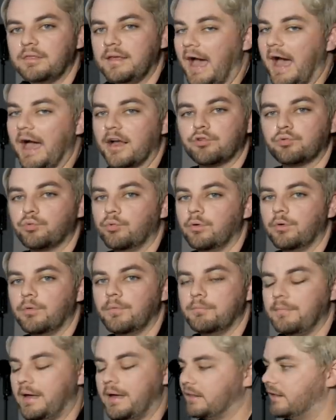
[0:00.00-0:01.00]
the
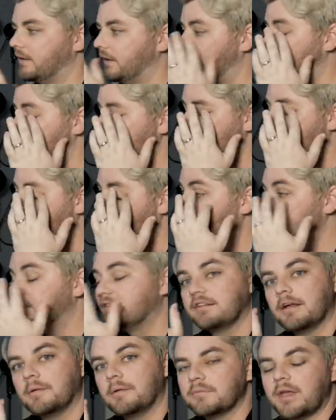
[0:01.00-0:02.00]
actual melody. And
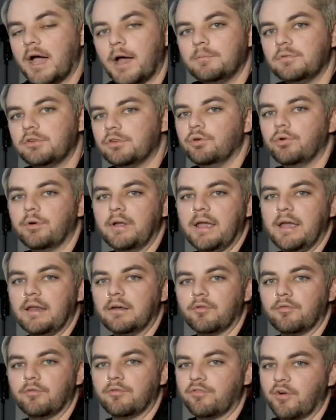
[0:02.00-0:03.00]
sometimes you'll
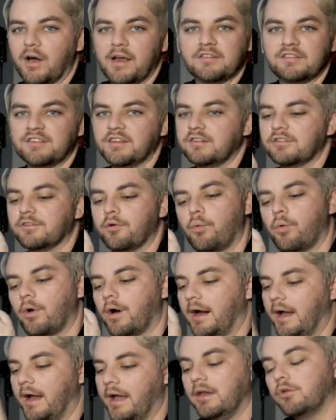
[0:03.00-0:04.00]
get phrases
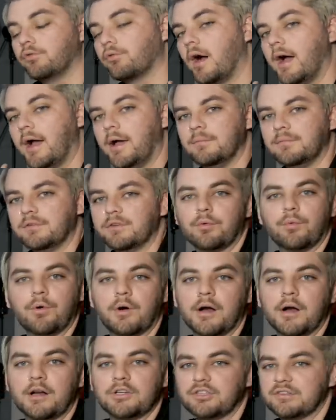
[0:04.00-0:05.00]
or end rhymes
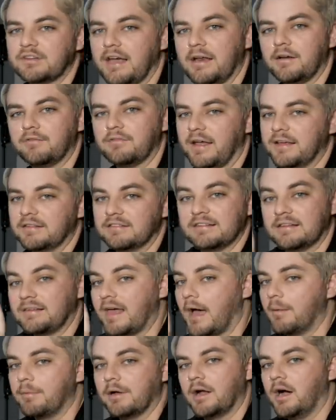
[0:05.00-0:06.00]
or just kind of like
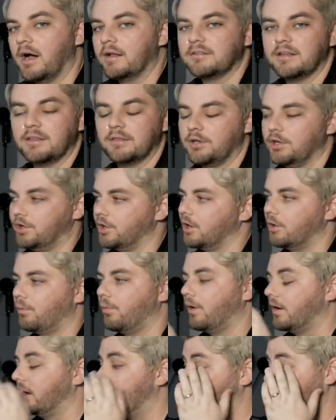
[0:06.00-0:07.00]
syllabic content that you're gonna
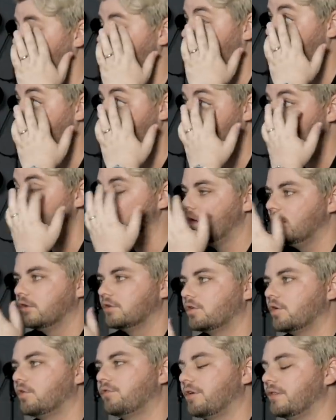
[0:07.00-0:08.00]
wanna include.
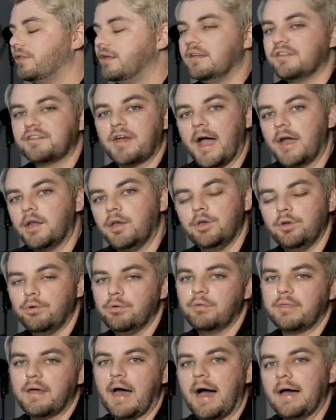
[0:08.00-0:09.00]
So for this, I
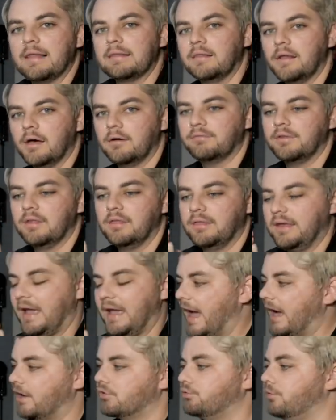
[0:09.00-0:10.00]
knew that I loved the
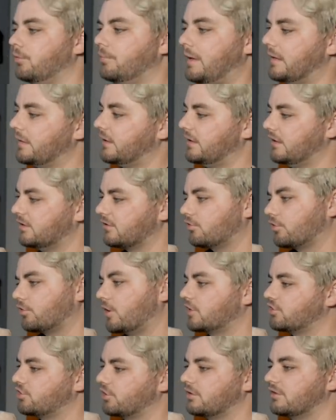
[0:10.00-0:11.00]
actual melody and
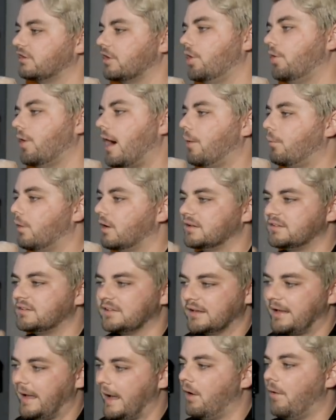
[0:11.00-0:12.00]
structure. So I wanted
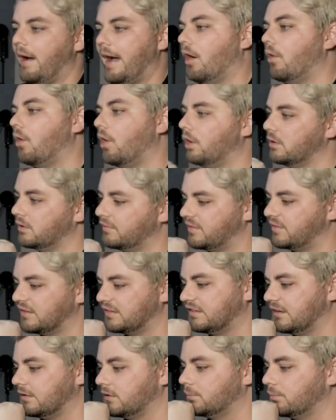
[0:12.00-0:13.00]
to count out all of the
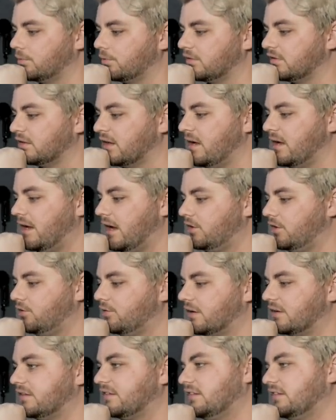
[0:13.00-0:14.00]
syllables and you can